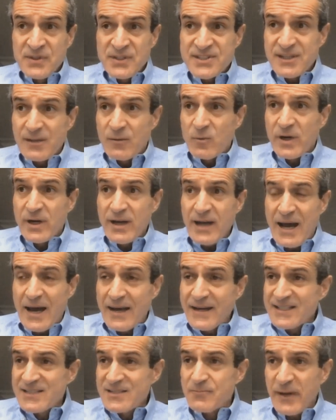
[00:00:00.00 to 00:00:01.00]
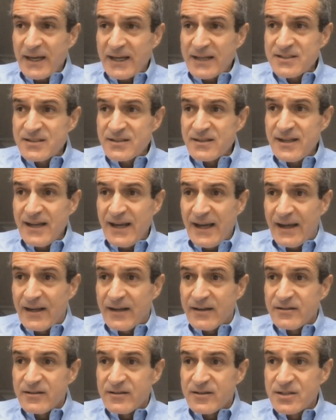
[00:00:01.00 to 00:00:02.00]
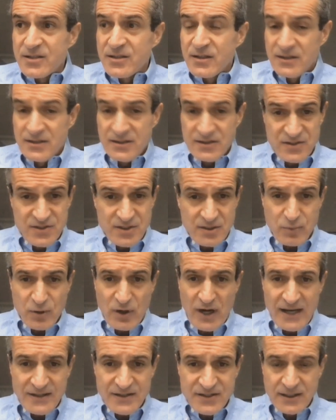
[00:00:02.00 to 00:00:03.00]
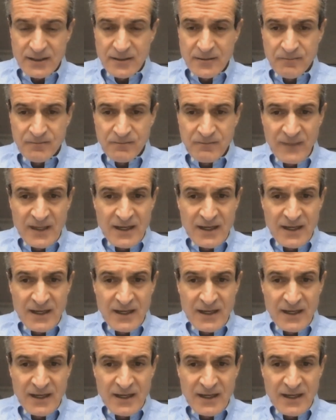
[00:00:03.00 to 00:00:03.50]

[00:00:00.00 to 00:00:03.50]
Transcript: somewhat unexpected and surprising,